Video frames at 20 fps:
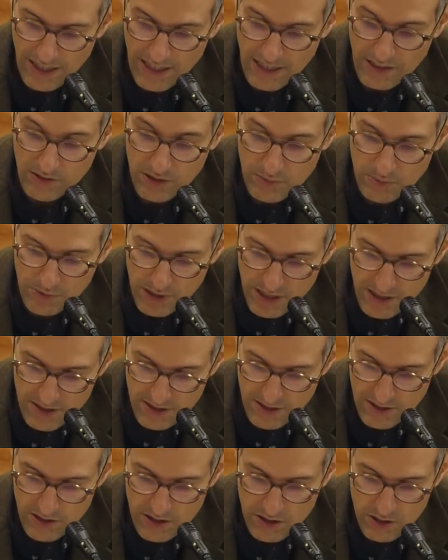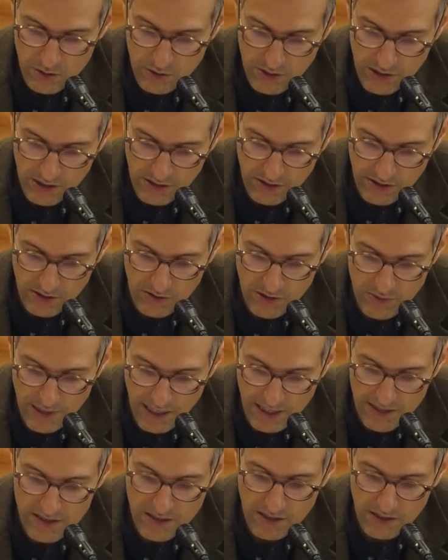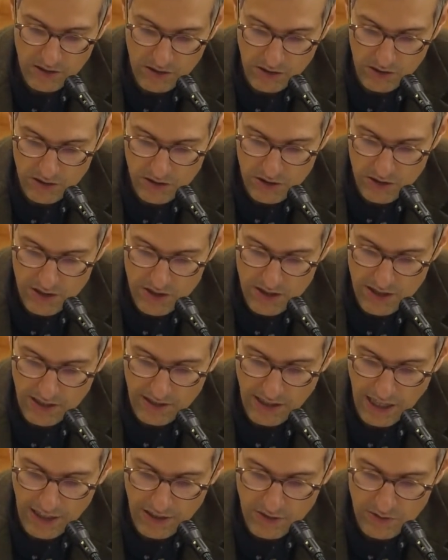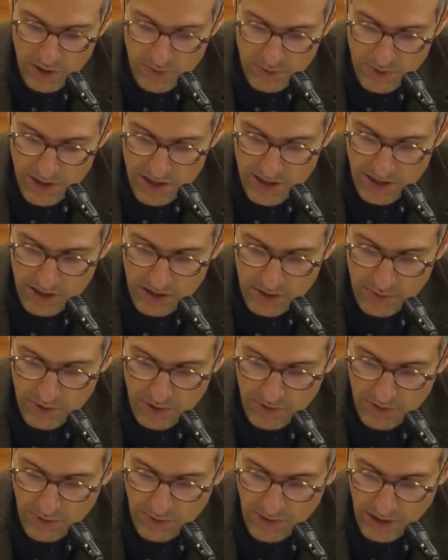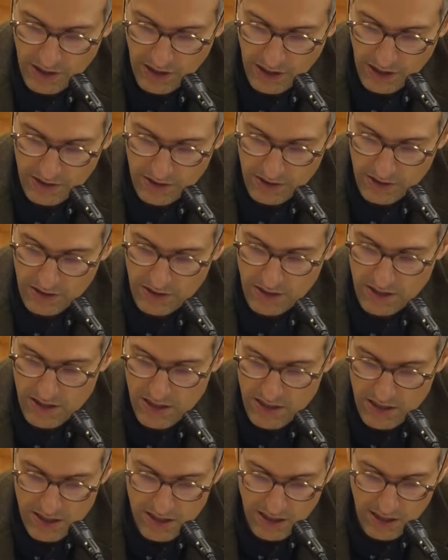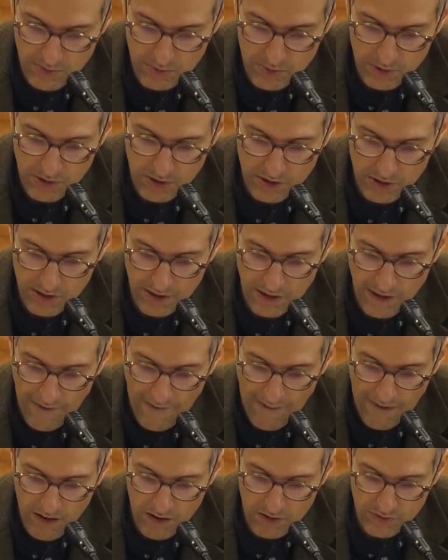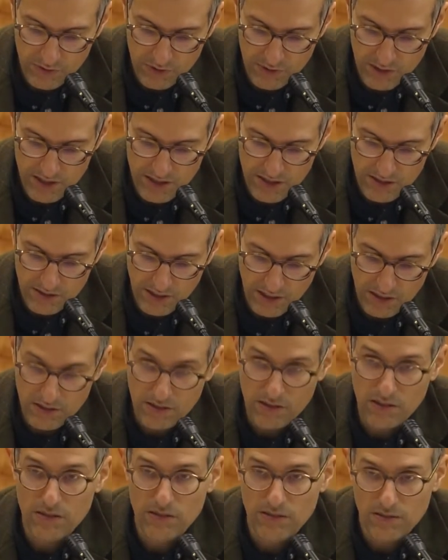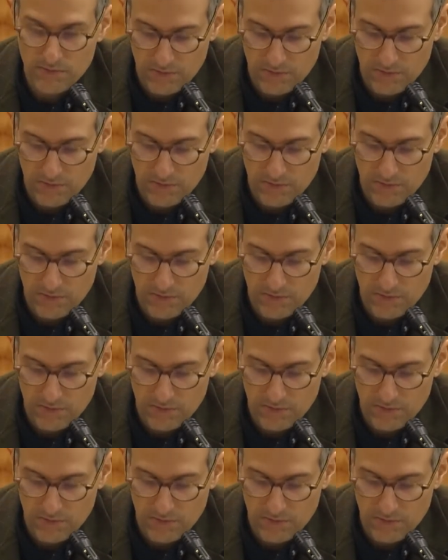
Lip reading: a repressed history that remains unconscious and unrepresentable from the Kantian standpoint of transcendental,